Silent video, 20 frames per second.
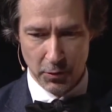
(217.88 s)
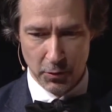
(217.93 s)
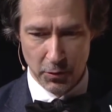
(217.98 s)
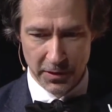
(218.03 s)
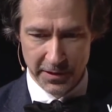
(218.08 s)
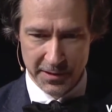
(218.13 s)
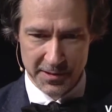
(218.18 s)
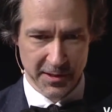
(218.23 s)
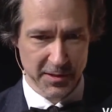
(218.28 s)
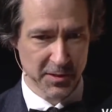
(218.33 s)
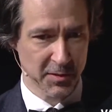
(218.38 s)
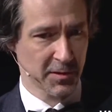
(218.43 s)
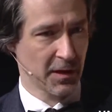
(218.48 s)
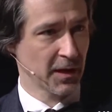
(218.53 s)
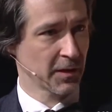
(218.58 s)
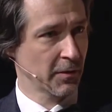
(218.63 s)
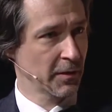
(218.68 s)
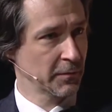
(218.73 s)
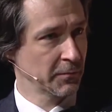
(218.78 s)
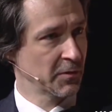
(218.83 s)
whole consensus
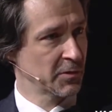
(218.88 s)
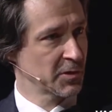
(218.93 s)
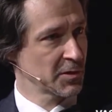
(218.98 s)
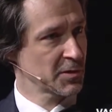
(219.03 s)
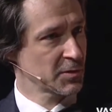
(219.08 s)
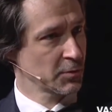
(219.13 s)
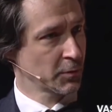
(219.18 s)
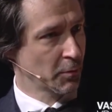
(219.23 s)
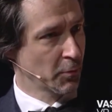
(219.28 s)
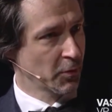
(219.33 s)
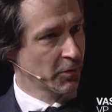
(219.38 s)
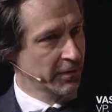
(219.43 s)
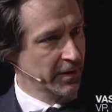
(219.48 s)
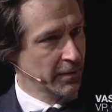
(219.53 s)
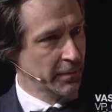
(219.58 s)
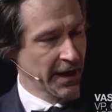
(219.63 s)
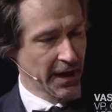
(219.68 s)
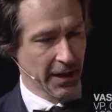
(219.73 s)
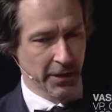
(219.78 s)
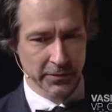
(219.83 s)
algorithm, which is so a movie
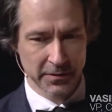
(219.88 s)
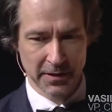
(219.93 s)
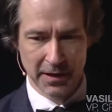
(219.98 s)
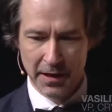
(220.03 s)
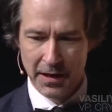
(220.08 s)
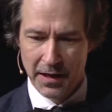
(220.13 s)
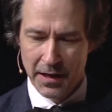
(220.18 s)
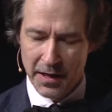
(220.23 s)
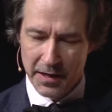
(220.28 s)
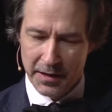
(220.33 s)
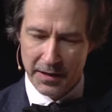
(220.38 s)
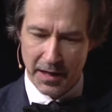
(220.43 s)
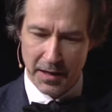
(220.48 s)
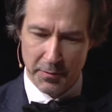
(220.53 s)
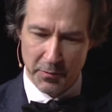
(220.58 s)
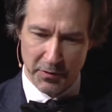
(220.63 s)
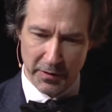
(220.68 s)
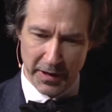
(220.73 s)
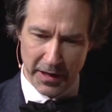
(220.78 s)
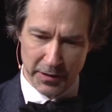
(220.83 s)
about,
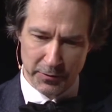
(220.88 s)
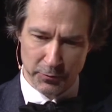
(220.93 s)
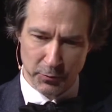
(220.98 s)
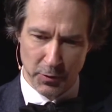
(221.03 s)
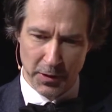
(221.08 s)
came around